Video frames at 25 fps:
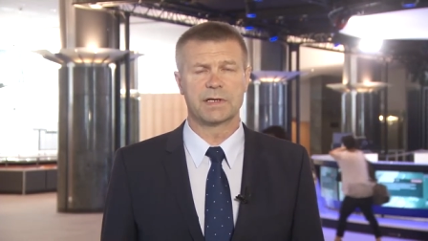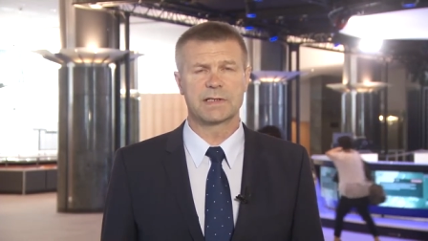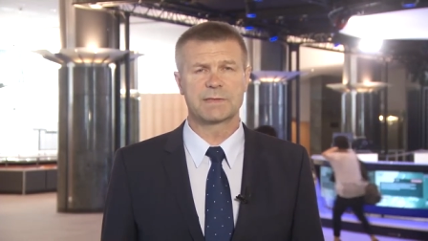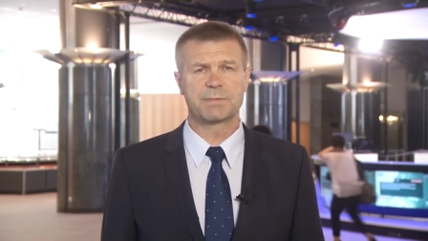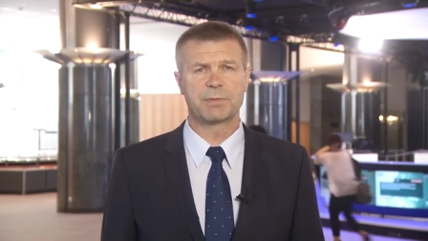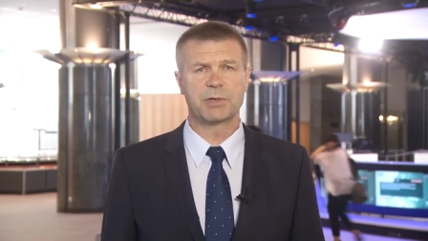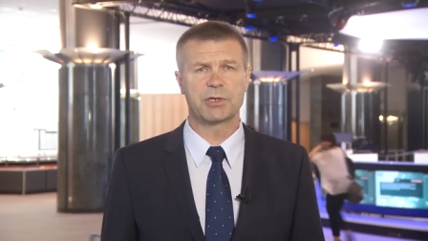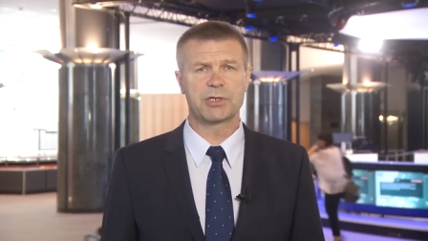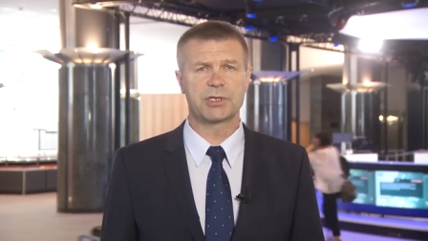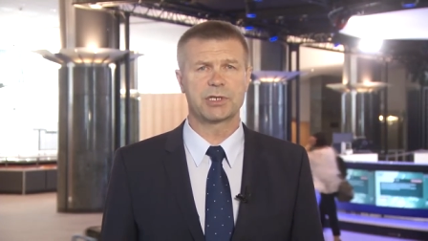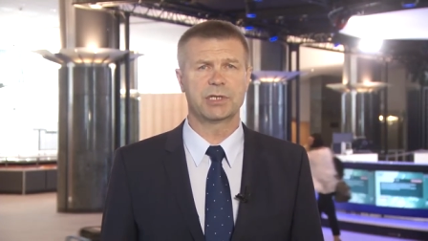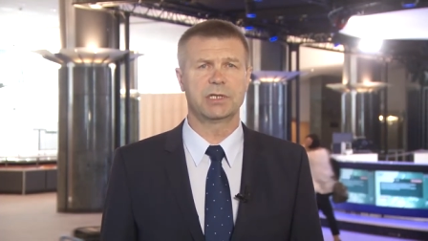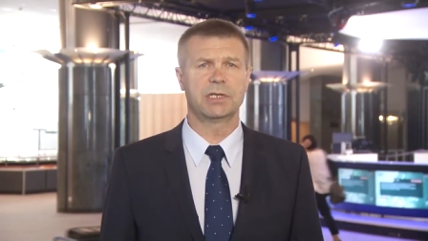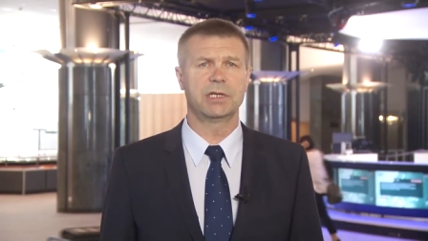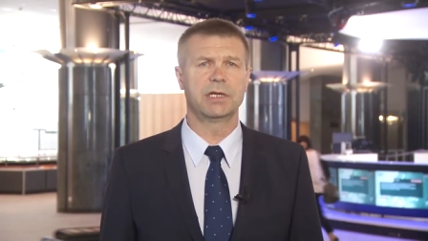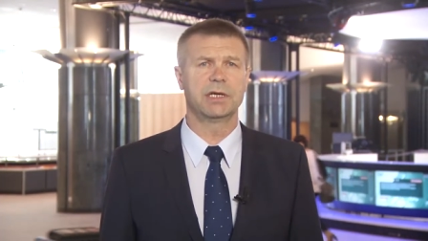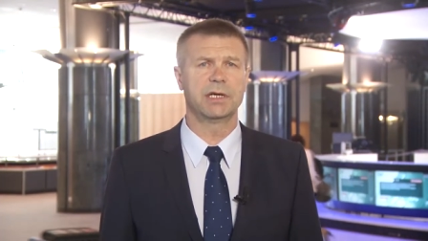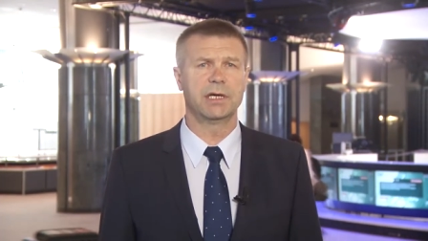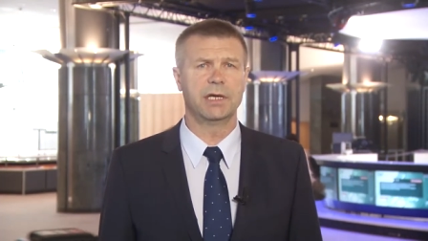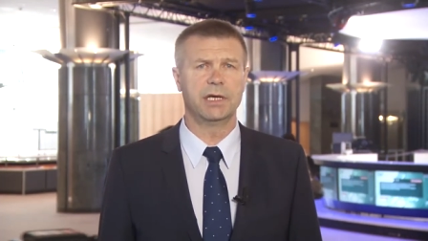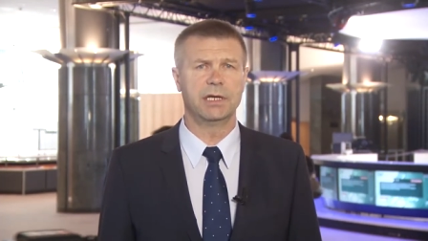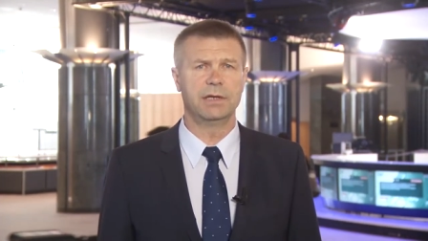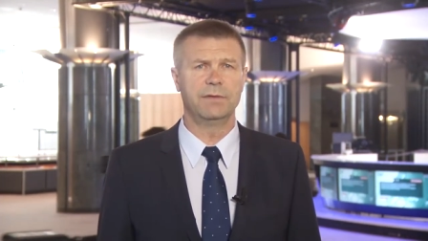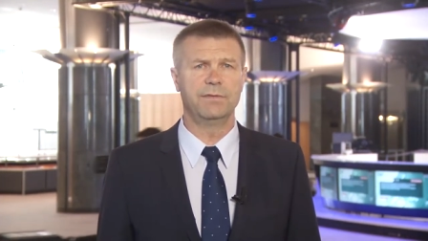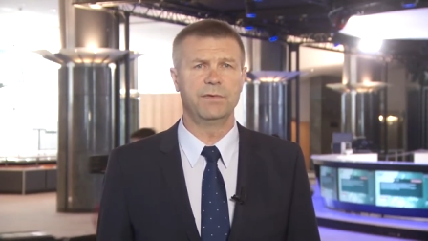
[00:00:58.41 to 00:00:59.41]

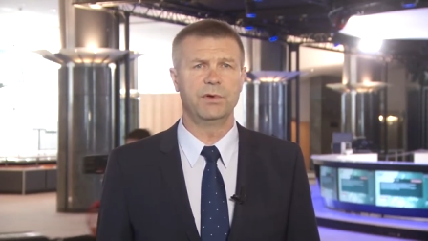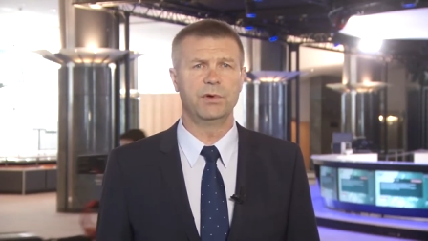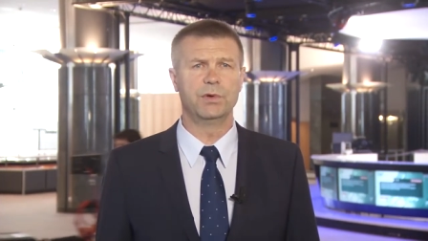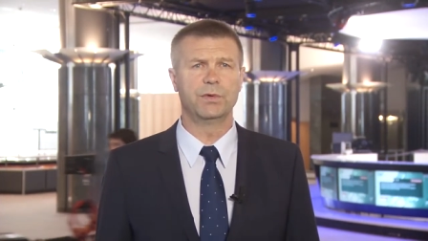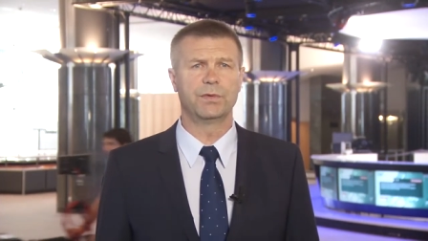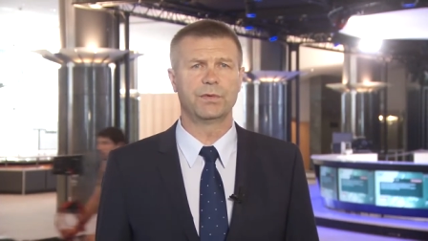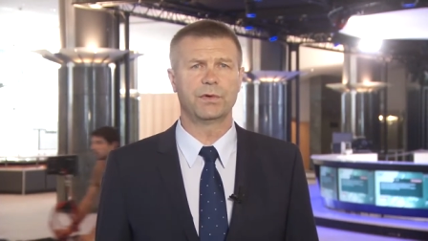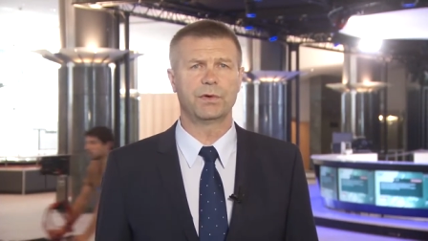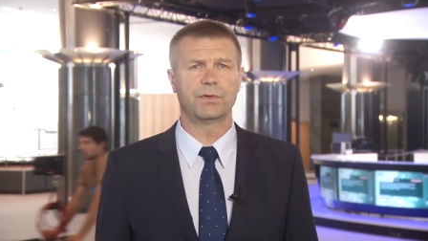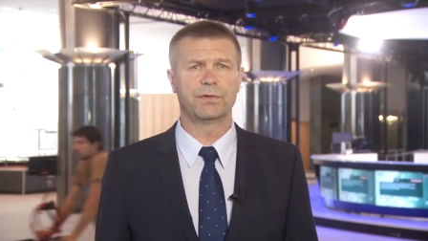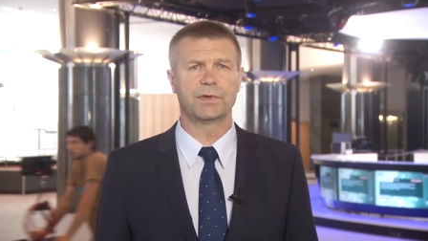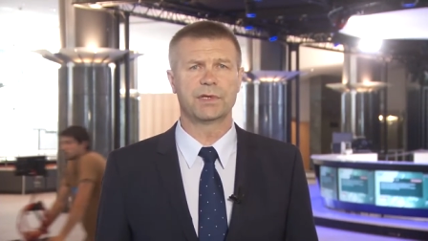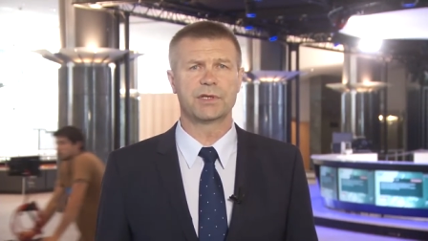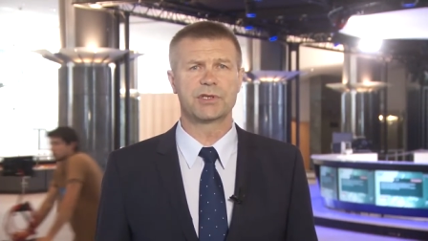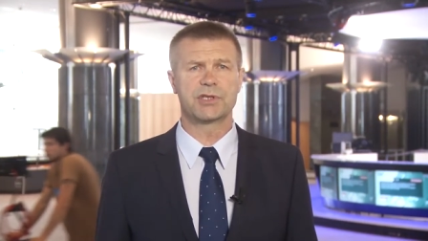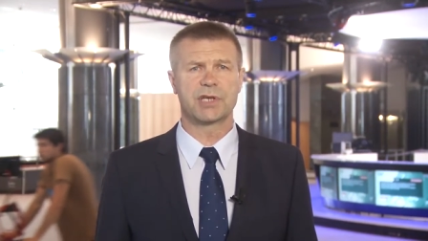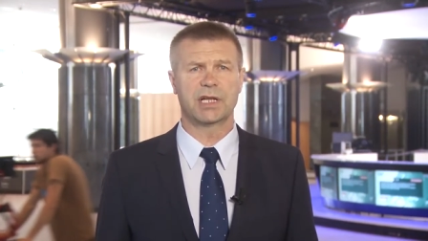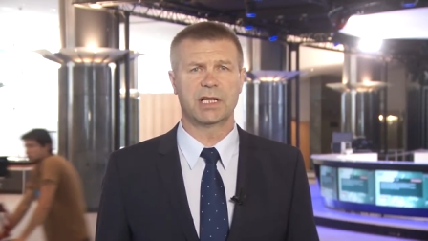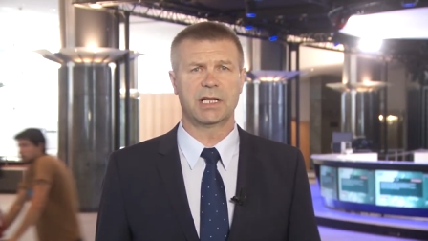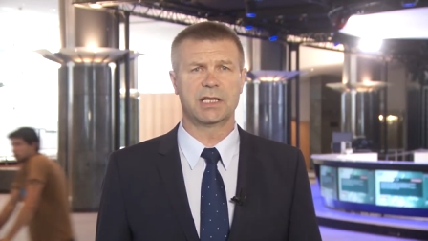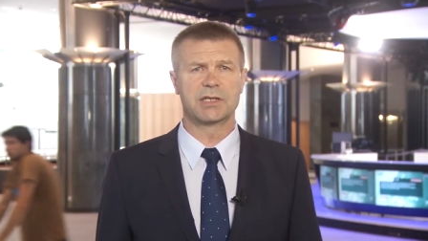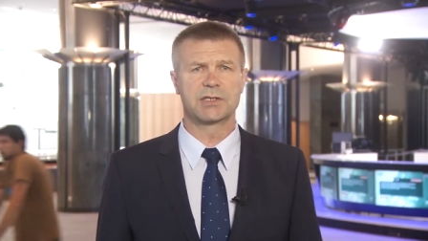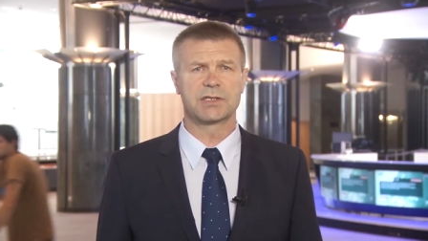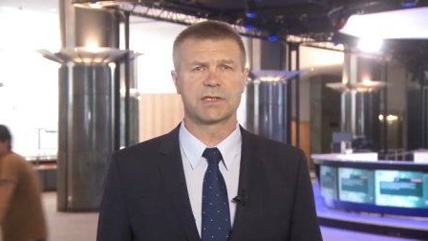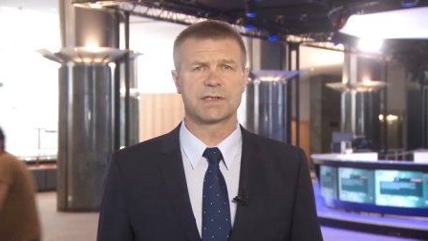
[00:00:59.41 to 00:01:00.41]
especially in view of the
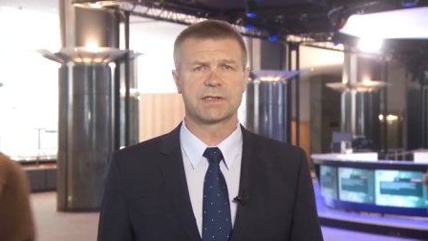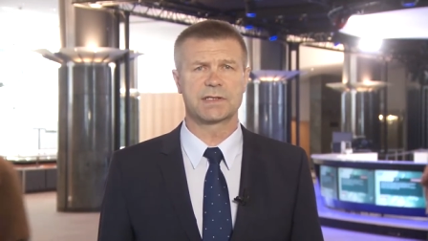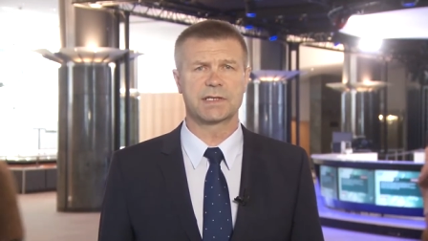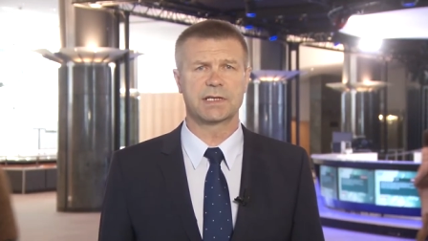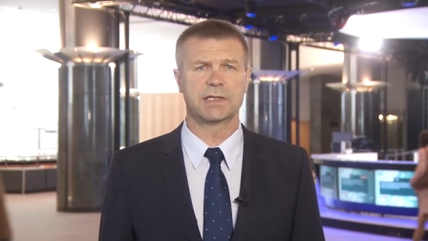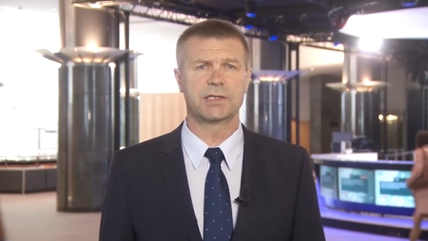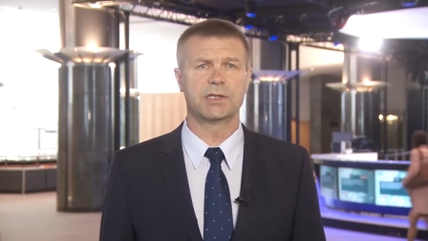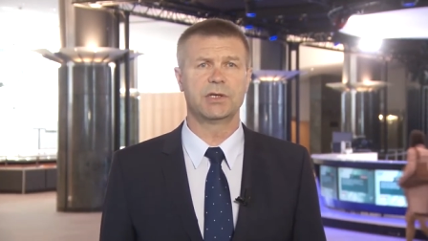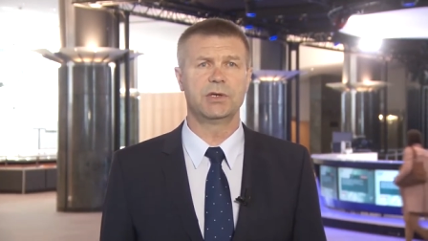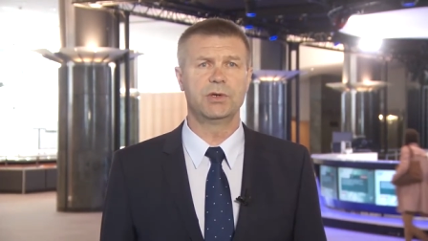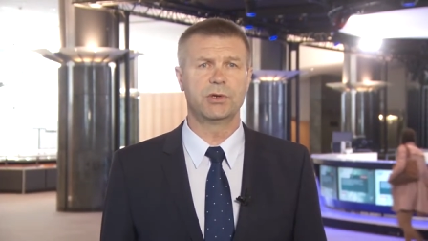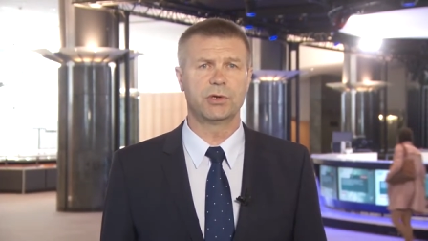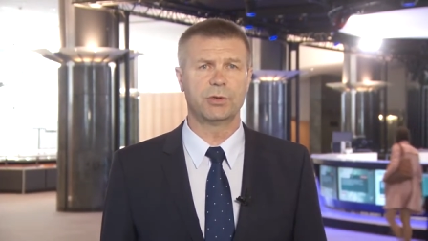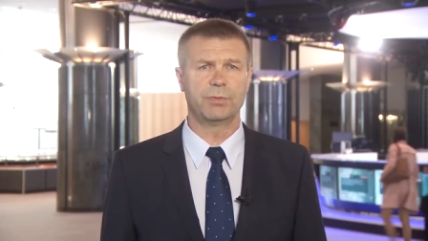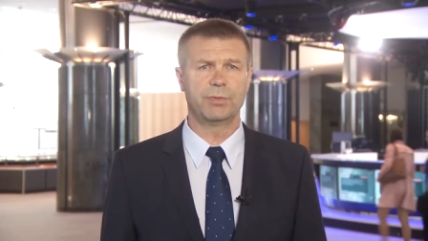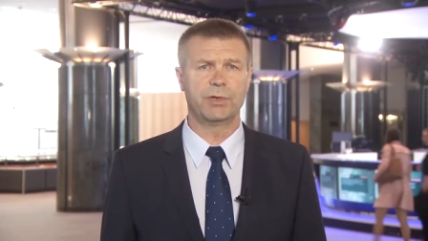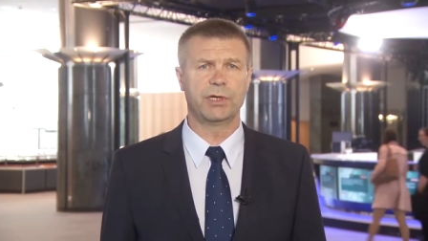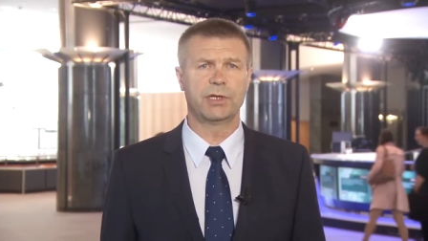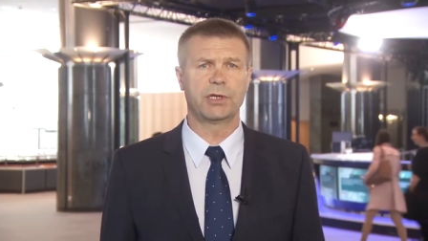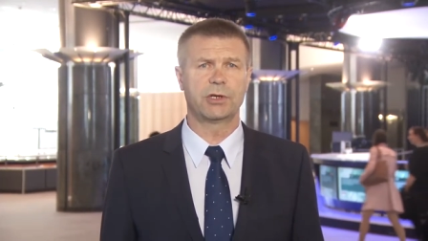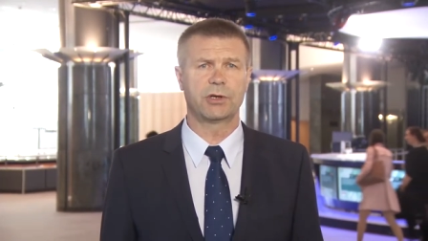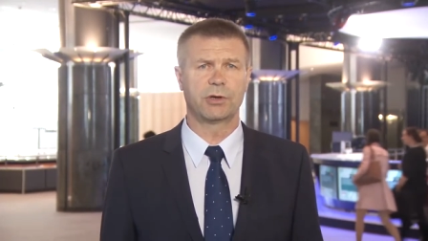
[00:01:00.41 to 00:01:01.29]
challenges that European